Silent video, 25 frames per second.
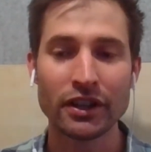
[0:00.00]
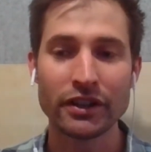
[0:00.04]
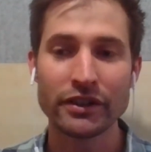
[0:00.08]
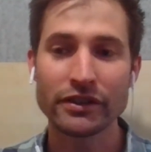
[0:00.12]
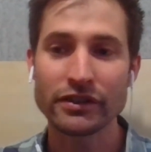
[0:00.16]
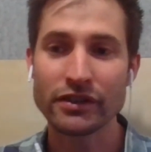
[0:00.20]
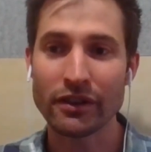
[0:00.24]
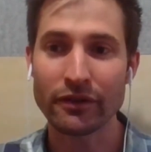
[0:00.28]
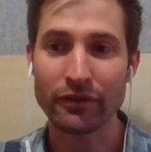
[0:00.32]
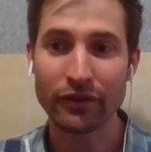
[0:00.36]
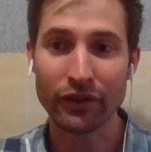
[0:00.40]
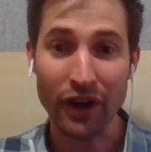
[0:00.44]

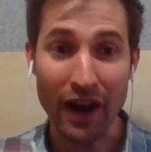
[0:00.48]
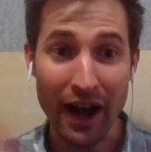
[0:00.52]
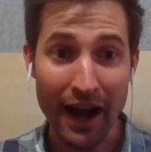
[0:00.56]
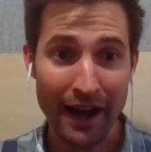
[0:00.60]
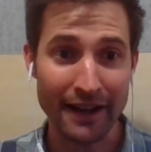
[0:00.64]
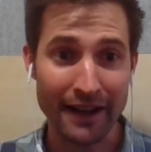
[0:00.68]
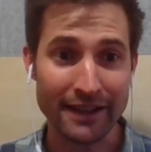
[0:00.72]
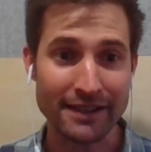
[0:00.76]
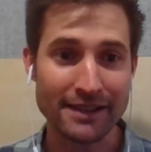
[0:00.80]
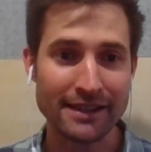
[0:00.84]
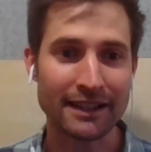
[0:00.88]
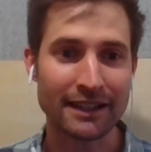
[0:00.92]
So for
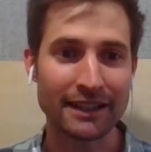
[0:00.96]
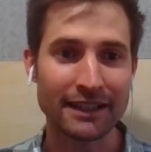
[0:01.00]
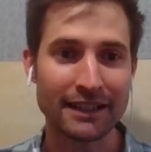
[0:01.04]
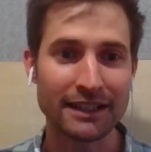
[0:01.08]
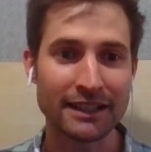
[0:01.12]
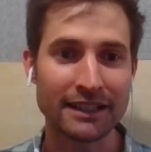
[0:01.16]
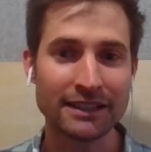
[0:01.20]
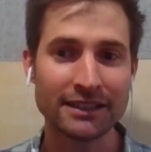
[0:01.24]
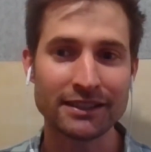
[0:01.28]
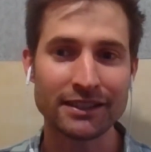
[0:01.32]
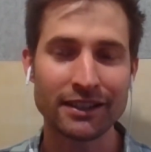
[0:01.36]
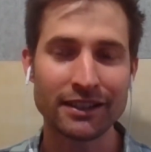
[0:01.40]
us, at
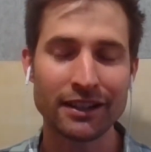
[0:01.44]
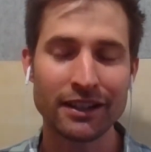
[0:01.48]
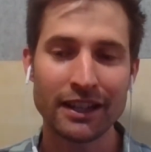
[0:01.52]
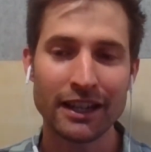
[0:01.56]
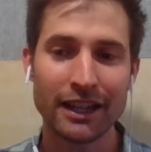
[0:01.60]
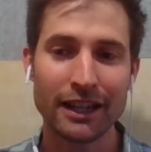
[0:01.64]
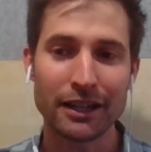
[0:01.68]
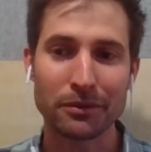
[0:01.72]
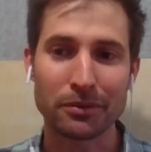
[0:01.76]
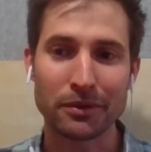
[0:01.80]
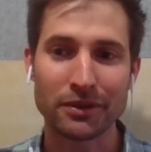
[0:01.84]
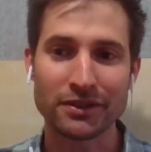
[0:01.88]
least,
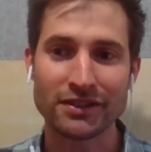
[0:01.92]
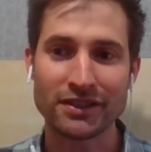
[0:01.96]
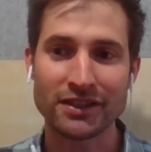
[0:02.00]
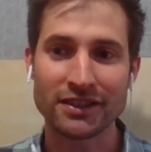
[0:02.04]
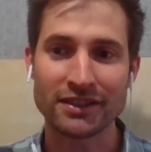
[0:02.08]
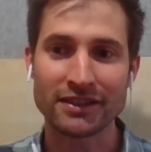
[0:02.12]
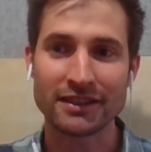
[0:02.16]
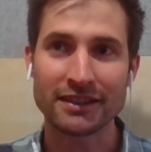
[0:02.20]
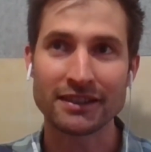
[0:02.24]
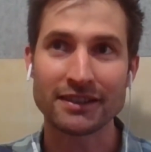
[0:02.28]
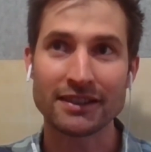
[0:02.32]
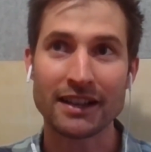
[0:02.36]
it was
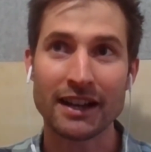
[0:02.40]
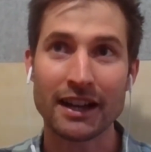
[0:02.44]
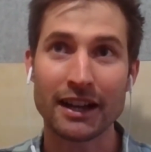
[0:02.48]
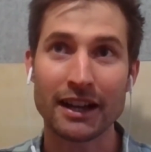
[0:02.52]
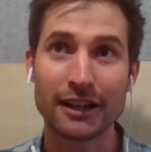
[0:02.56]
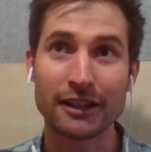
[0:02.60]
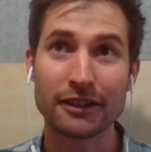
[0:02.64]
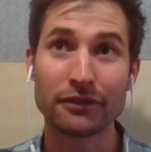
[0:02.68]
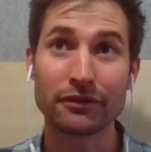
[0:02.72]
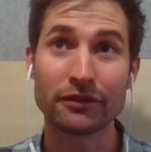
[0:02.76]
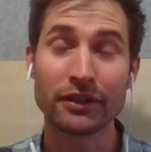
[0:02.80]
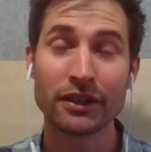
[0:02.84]
just this
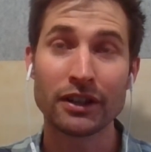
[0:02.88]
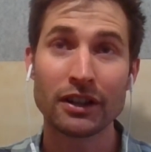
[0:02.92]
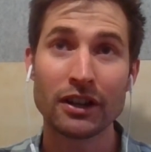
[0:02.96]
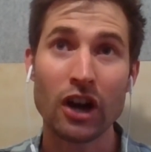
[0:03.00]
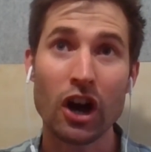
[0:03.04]
kind of